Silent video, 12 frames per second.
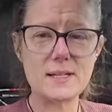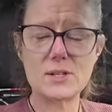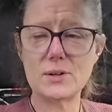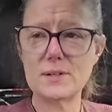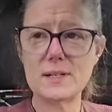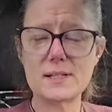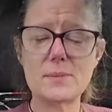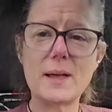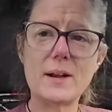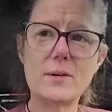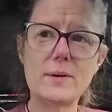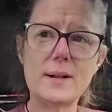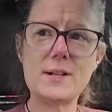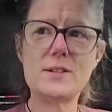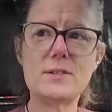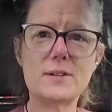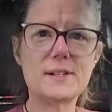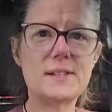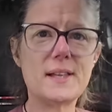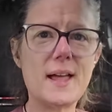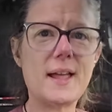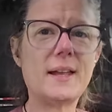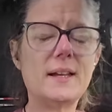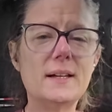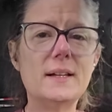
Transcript: so it doesn't matter what I do or say.